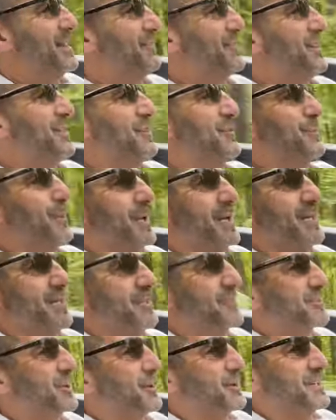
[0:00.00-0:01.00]
If you just want to
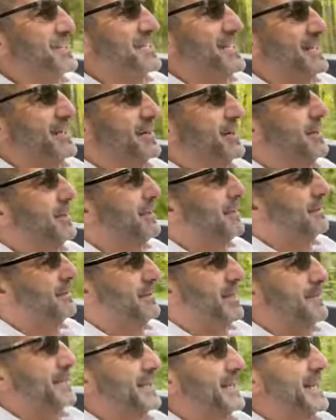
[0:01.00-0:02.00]
just go to dinner,
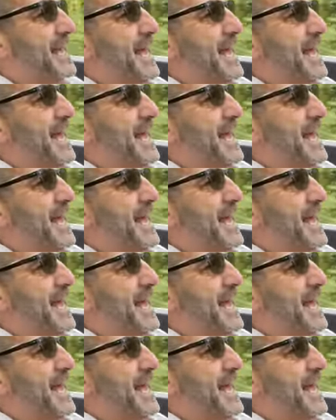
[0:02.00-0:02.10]
maybe the